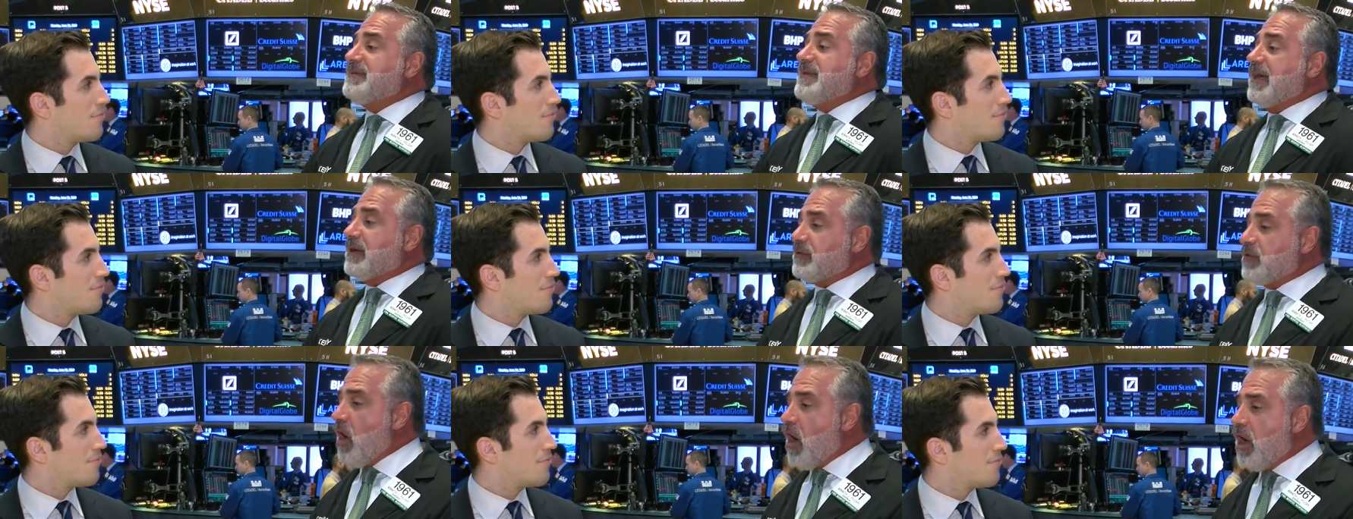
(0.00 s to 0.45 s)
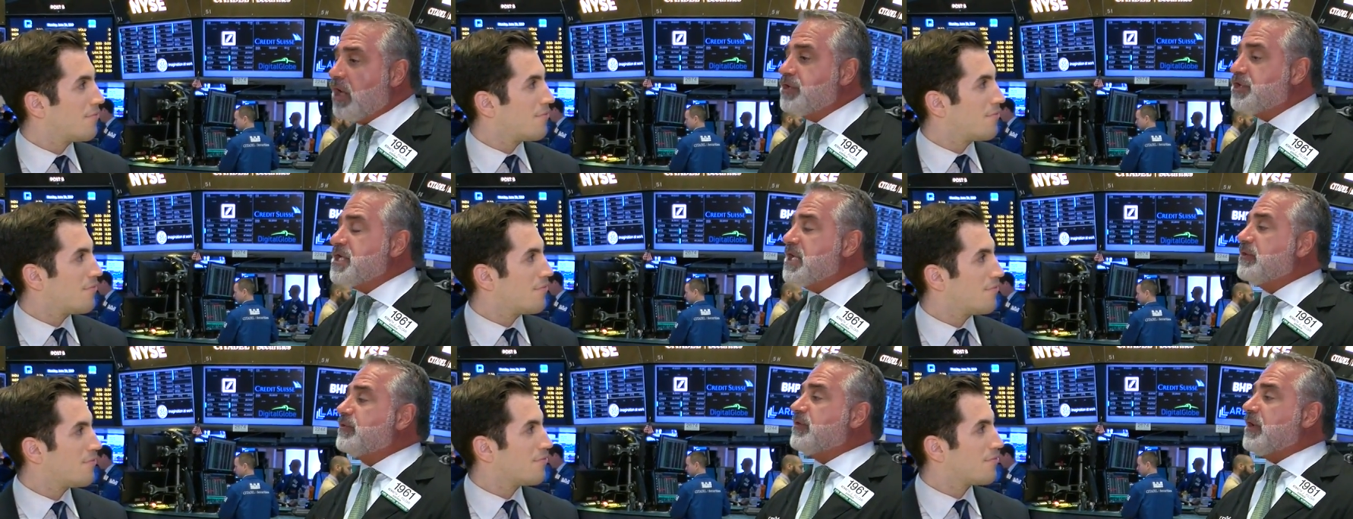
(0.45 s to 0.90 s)

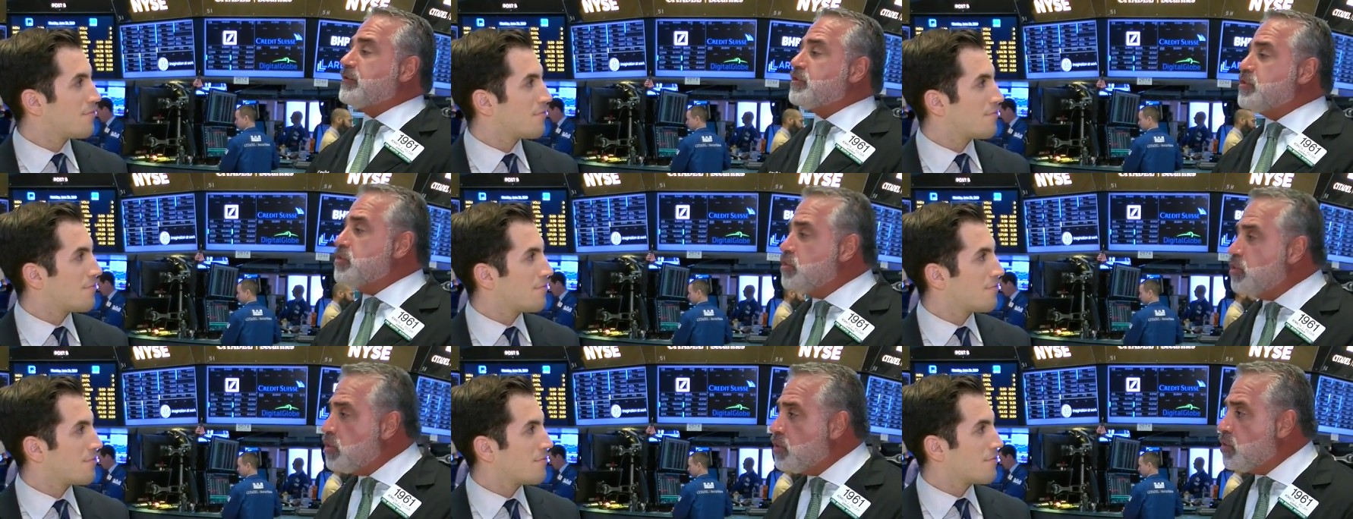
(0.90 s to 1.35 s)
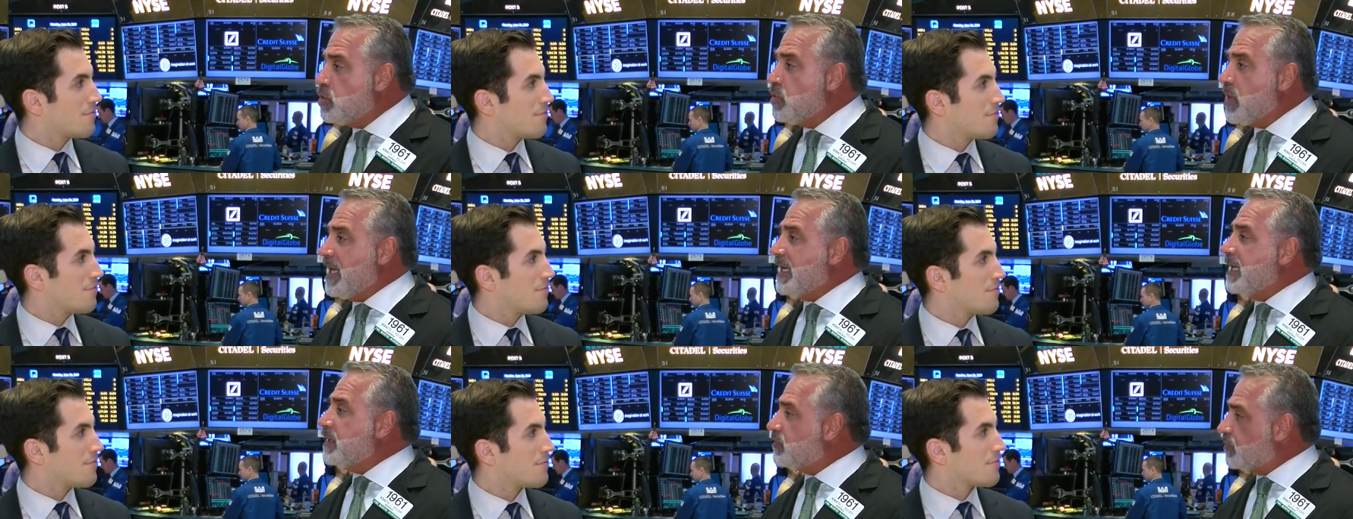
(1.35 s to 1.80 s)
Speaker 1: technology in such new
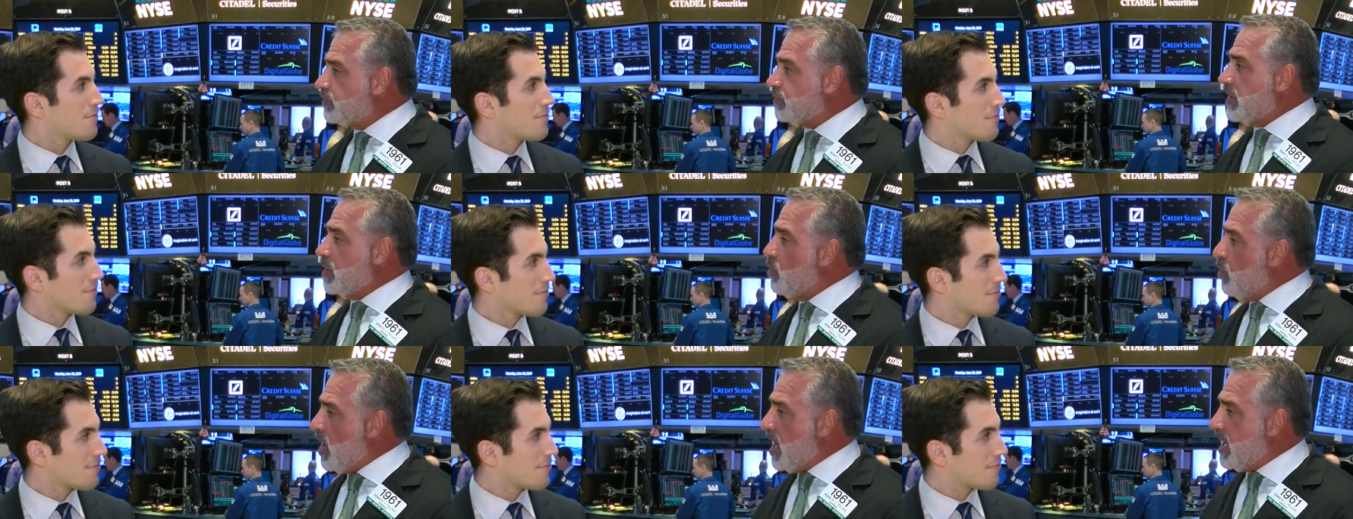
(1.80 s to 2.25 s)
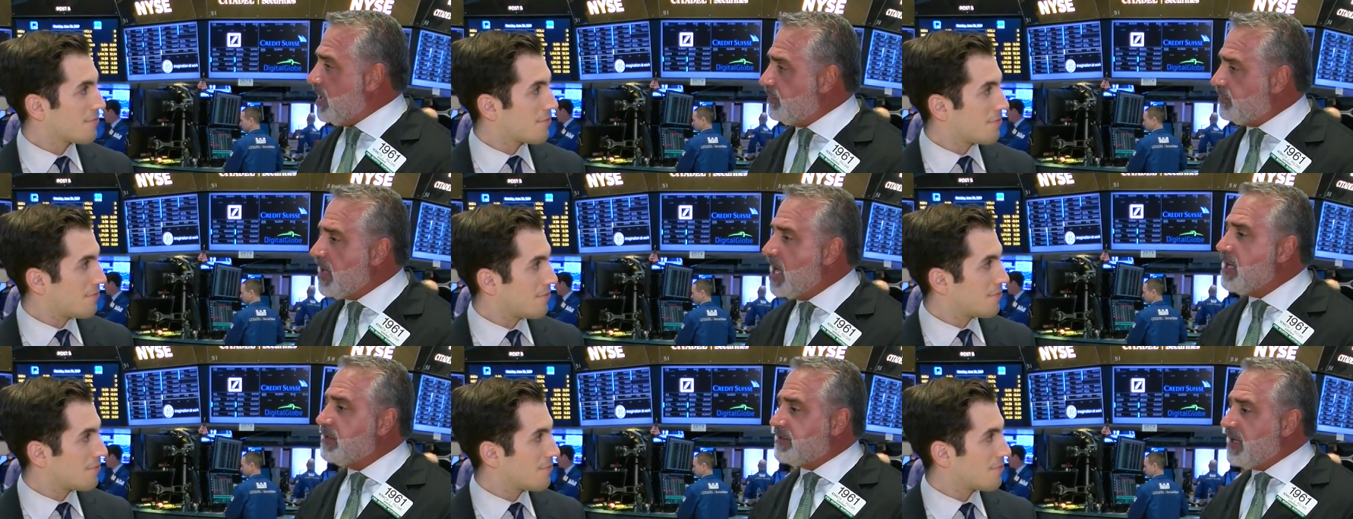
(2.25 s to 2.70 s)
and interesting ways
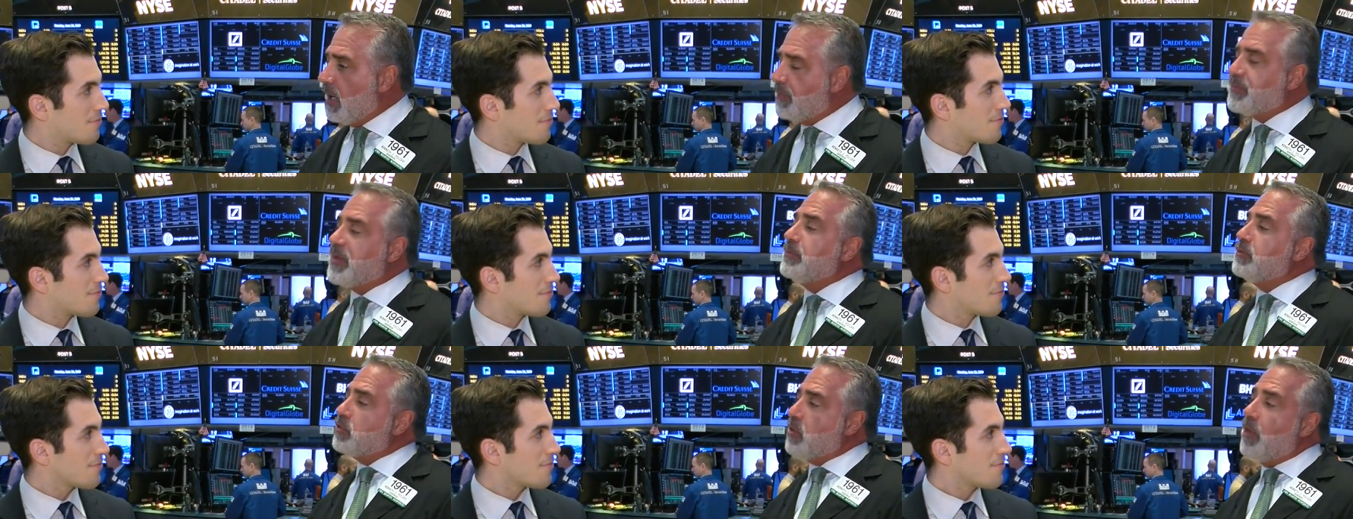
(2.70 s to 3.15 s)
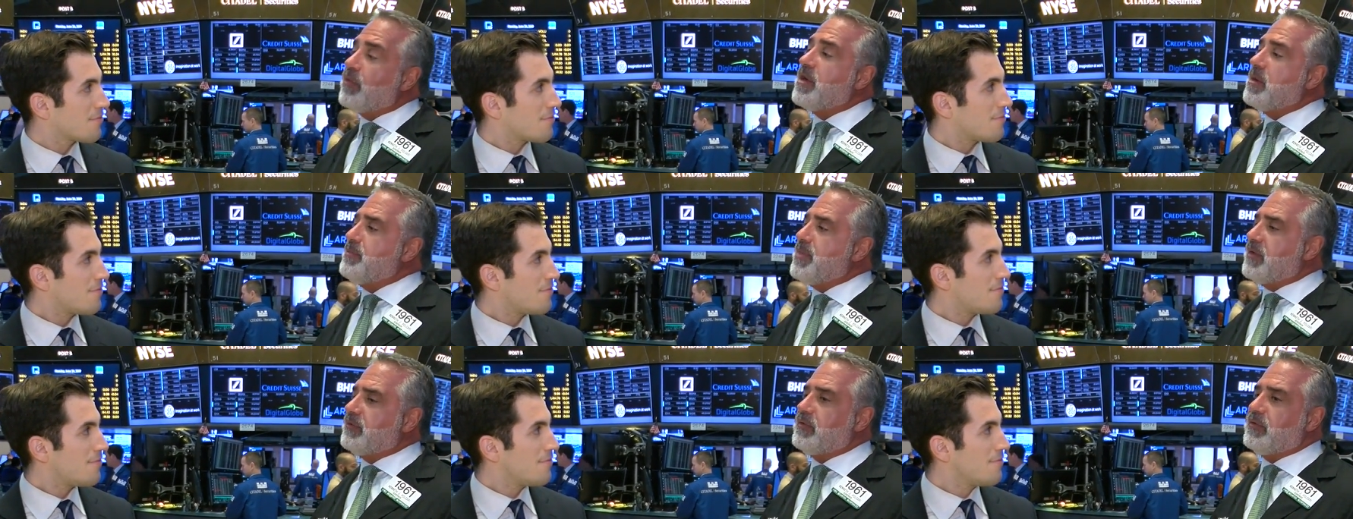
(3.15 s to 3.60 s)
to help them grow their
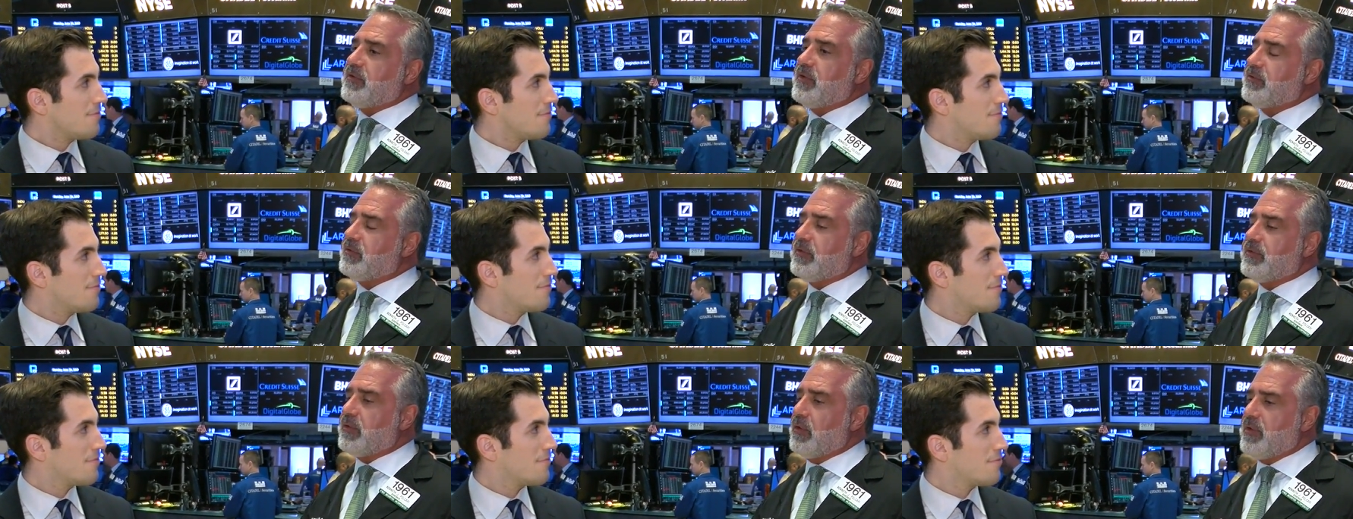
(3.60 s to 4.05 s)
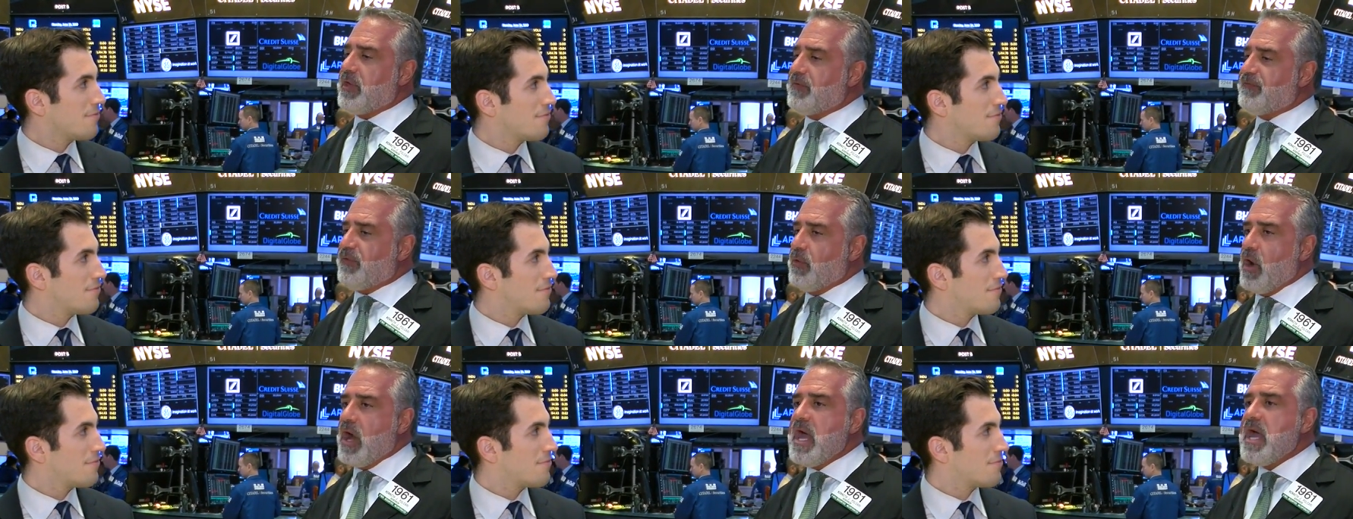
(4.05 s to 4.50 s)
businesses, and so
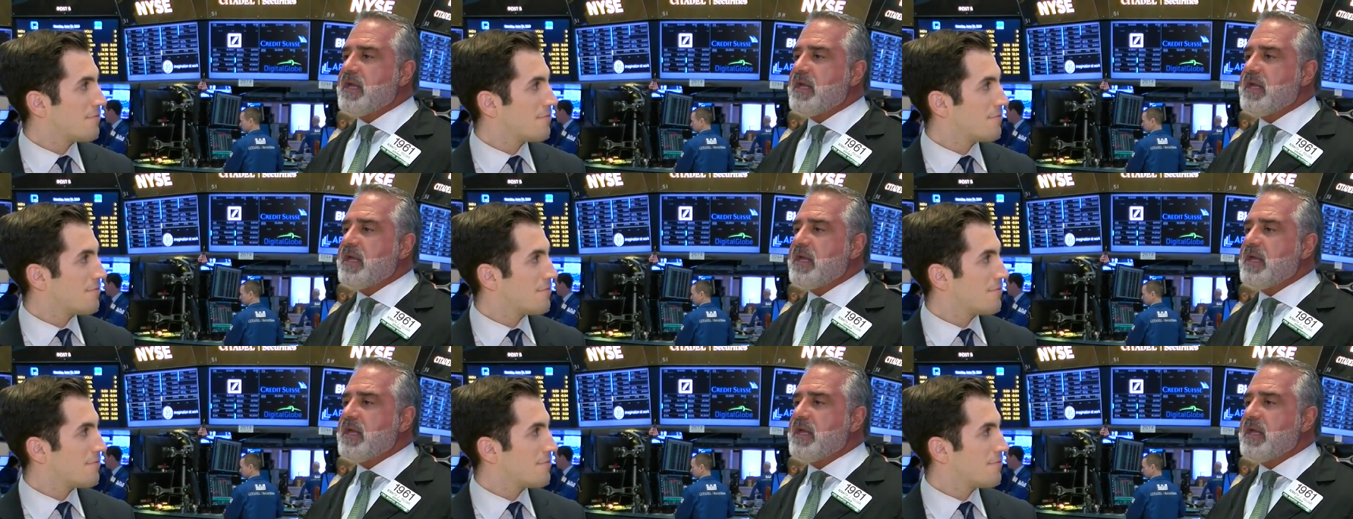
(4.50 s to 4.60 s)
therefore,